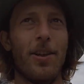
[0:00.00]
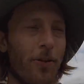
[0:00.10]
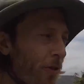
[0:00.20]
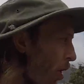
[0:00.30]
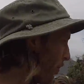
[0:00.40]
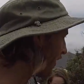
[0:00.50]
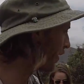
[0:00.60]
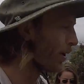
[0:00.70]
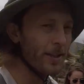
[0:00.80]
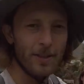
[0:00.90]
from here
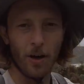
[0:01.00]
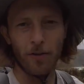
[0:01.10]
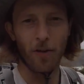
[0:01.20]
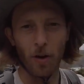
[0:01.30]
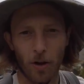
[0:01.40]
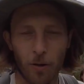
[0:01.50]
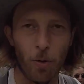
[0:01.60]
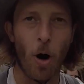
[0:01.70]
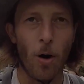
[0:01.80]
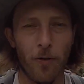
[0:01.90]
we're just going to follow the
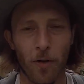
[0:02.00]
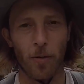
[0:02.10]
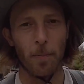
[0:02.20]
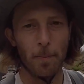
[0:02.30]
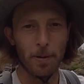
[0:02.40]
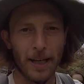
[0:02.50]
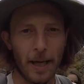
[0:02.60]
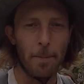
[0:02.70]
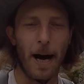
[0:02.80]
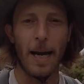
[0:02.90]
road from Blanket Bay